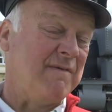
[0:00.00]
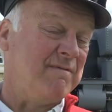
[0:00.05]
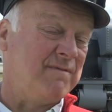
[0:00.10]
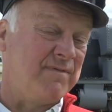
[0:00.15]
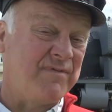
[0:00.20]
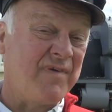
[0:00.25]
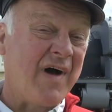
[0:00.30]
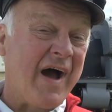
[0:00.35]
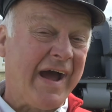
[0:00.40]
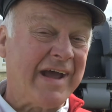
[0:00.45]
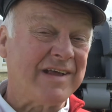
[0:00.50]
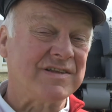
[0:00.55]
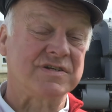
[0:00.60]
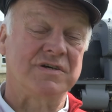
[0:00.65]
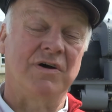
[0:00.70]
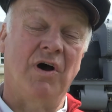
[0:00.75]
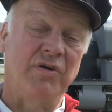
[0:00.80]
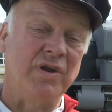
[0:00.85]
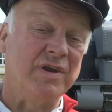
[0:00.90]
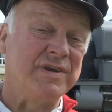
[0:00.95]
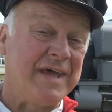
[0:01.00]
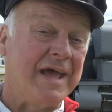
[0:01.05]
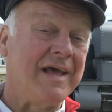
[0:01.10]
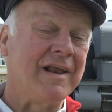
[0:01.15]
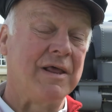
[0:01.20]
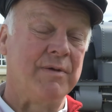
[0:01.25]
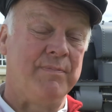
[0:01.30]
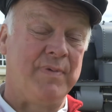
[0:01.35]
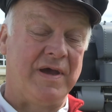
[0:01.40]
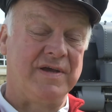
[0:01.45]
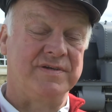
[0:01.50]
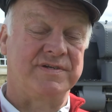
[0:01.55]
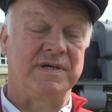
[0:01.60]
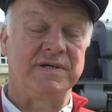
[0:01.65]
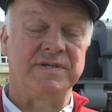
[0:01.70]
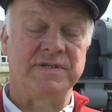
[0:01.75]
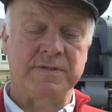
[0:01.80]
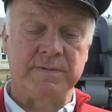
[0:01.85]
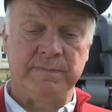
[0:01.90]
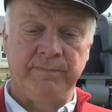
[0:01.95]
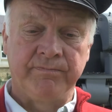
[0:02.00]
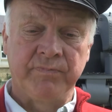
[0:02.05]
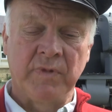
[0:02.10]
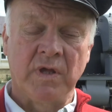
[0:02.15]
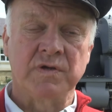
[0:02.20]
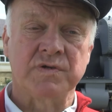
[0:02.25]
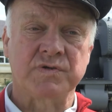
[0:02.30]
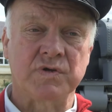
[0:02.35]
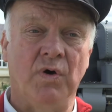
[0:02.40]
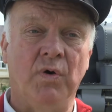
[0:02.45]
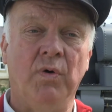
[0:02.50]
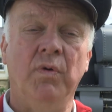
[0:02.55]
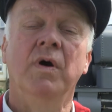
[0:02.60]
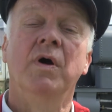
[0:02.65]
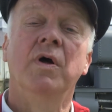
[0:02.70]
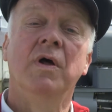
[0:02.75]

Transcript: In fact, on a daily basis. So